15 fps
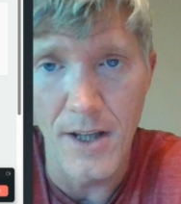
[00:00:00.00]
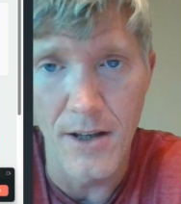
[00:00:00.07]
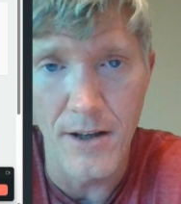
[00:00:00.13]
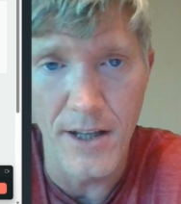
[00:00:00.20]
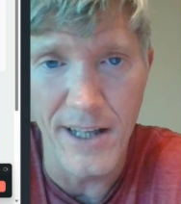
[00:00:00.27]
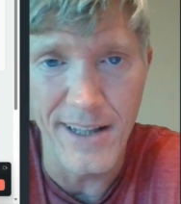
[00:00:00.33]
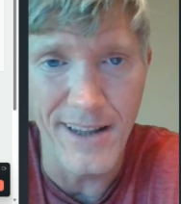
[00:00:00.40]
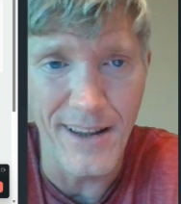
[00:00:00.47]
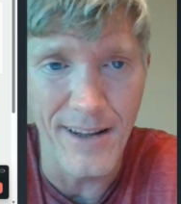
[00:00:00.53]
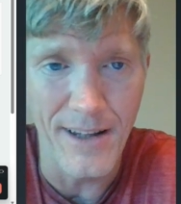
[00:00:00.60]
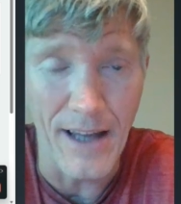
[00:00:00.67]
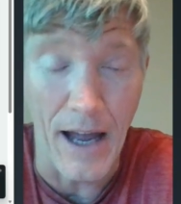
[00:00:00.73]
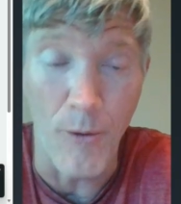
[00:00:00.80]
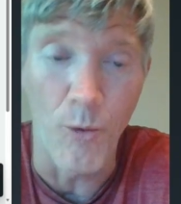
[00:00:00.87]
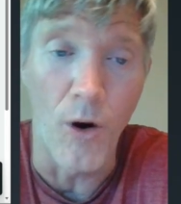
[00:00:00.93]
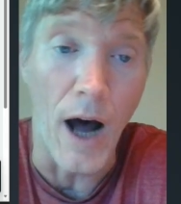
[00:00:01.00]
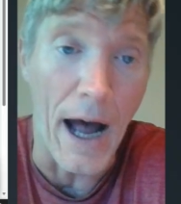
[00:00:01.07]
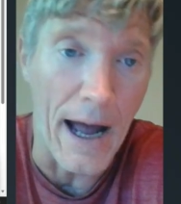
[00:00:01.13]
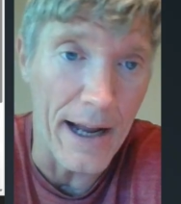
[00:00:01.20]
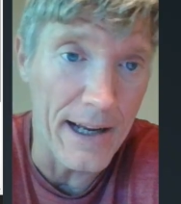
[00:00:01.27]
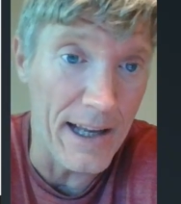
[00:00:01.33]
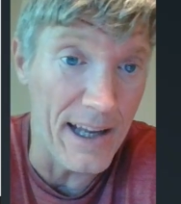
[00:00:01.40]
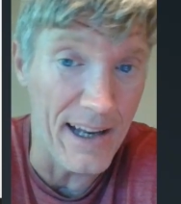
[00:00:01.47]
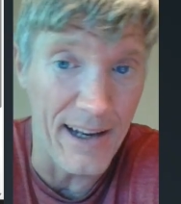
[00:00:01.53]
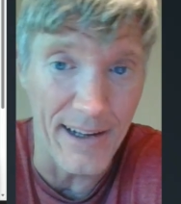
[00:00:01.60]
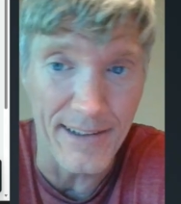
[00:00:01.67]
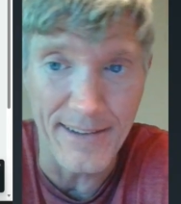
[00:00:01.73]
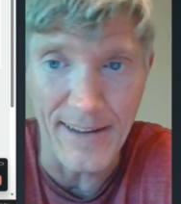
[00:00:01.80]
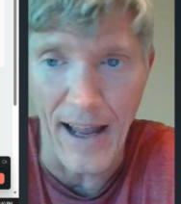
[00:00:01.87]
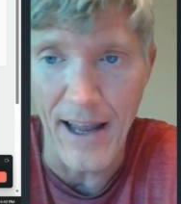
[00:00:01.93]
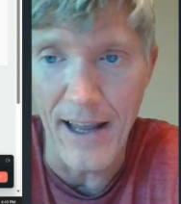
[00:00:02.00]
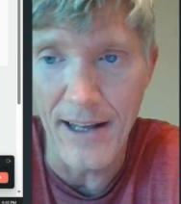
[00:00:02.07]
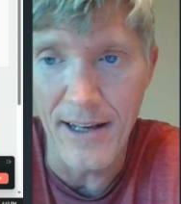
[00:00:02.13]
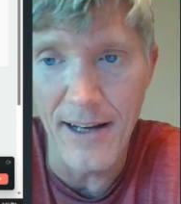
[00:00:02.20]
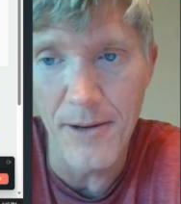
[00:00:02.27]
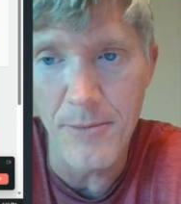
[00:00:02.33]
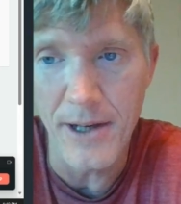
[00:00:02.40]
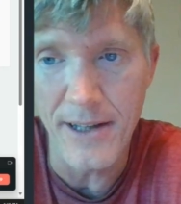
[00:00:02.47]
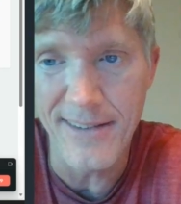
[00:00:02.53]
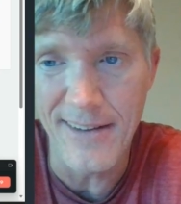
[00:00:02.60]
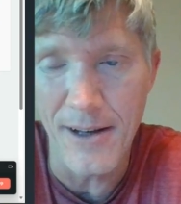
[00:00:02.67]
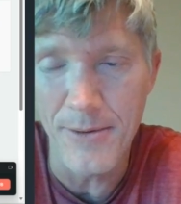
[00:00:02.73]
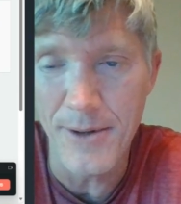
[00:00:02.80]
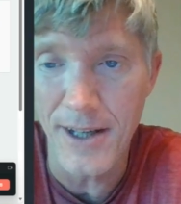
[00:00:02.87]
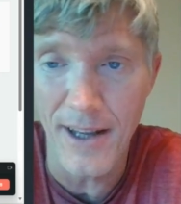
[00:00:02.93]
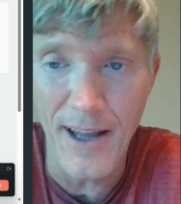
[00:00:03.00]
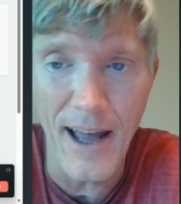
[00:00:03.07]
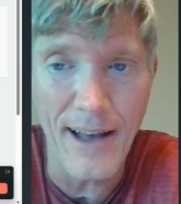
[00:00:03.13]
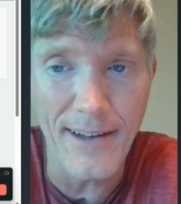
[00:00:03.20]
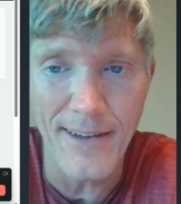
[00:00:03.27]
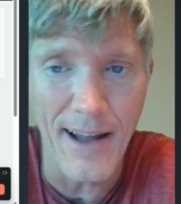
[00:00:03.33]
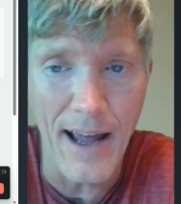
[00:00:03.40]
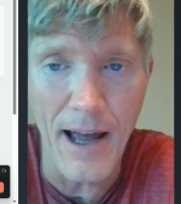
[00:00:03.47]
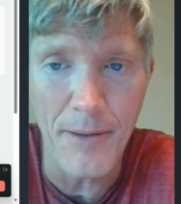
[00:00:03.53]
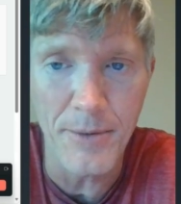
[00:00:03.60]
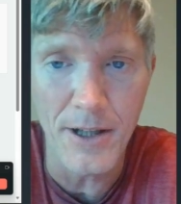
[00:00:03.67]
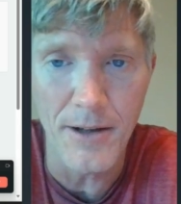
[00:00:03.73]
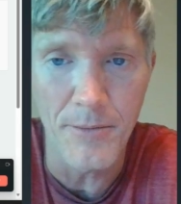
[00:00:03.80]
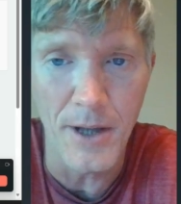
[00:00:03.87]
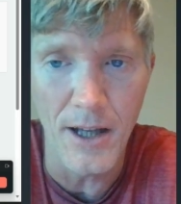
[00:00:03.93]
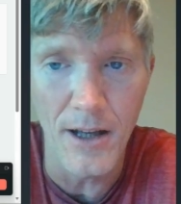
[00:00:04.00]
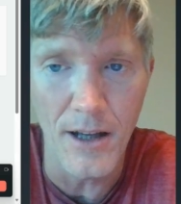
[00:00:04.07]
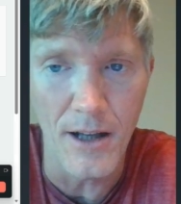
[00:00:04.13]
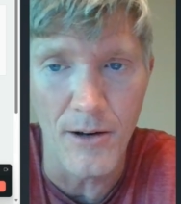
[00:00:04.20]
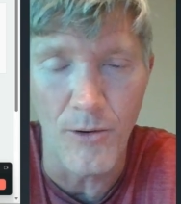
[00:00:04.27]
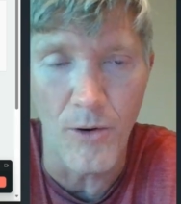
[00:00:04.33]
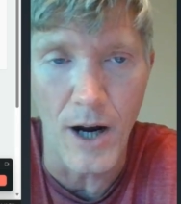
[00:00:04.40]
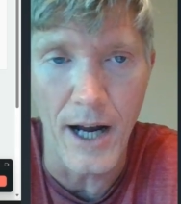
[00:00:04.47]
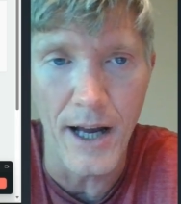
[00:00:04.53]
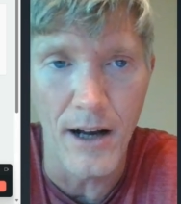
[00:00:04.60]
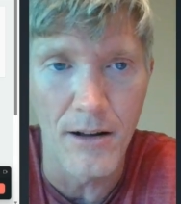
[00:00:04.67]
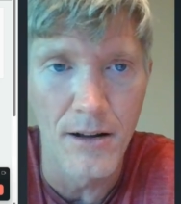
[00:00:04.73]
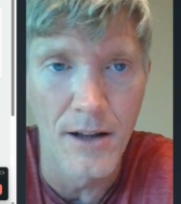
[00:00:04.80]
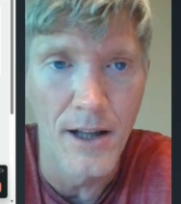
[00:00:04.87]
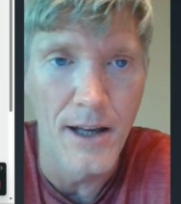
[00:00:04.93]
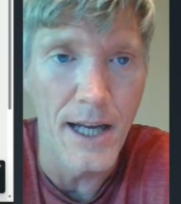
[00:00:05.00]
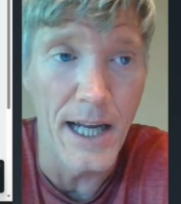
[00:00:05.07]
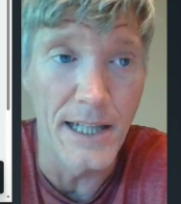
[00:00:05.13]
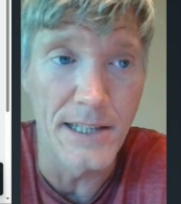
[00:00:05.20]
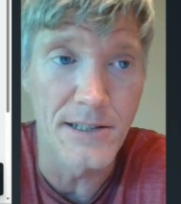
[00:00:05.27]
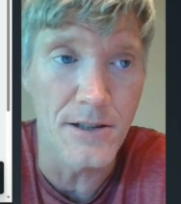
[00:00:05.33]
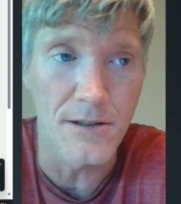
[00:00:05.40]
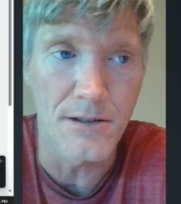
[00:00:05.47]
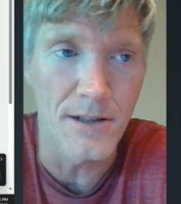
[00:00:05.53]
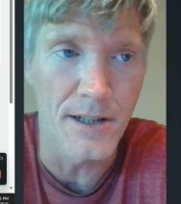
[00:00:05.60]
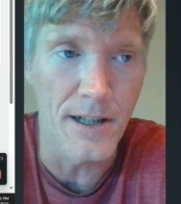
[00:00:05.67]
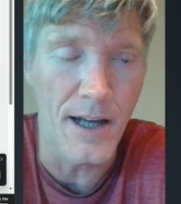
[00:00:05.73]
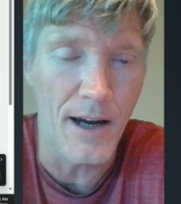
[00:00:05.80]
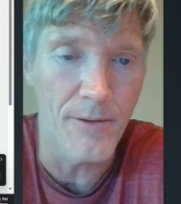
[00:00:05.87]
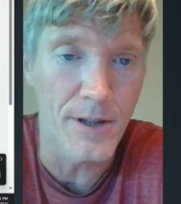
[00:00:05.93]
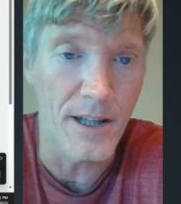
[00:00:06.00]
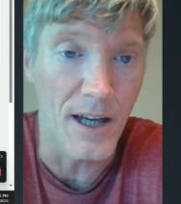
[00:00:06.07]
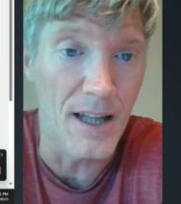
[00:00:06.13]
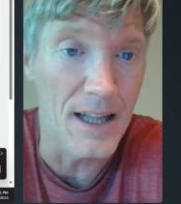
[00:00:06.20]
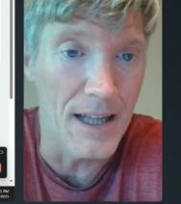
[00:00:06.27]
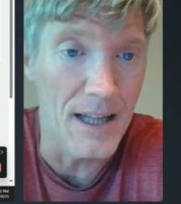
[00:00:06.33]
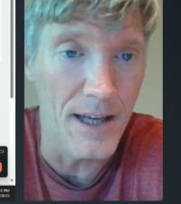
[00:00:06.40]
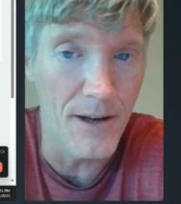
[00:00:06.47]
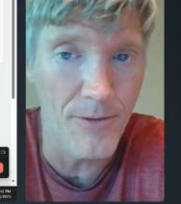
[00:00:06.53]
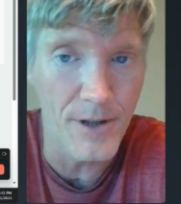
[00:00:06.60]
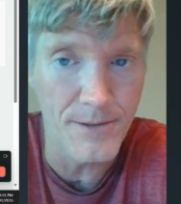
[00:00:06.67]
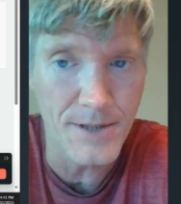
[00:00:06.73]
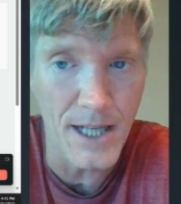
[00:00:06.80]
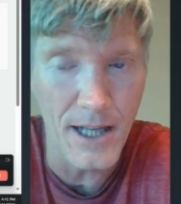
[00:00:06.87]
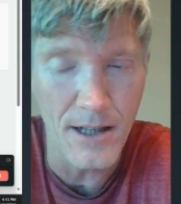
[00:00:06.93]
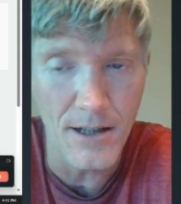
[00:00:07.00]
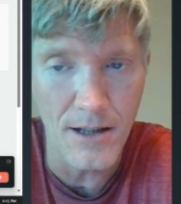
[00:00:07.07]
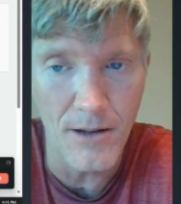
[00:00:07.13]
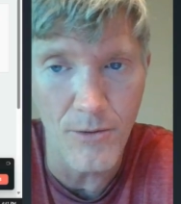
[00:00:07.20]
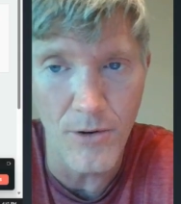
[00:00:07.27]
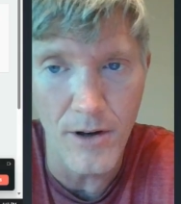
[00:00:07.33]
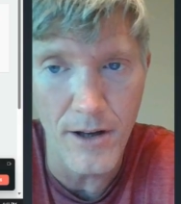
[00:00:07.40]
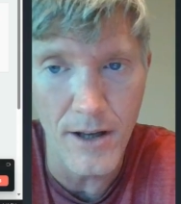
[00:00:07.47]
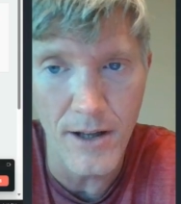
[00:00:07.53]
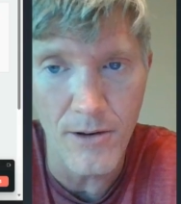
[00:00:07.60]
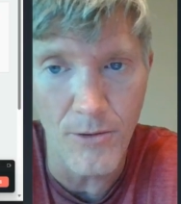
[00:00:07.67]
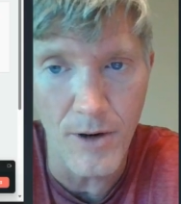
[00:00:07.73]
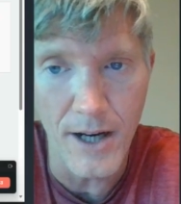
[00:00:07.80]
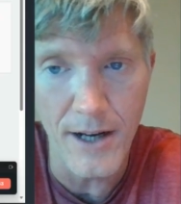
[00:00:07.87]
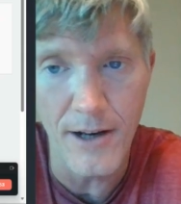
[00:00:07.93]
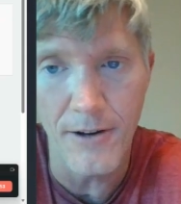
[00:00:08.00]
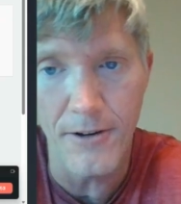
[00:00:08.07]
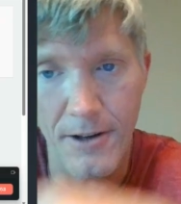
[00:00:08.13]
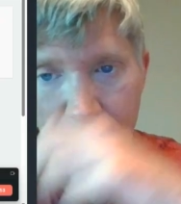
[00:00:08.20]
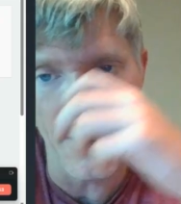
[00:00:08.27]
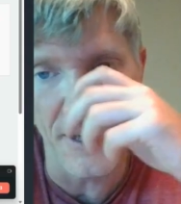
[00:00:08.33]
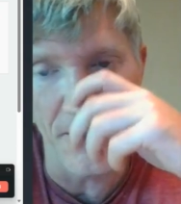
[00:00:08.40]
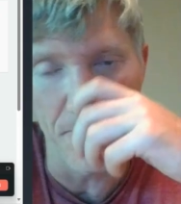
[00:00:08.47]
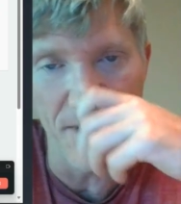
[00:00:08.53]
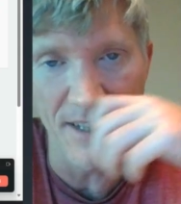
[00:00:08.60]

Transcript: get anxiety in my stomach. It hasn't happened to me in a while, and certainly not with a client website in a while.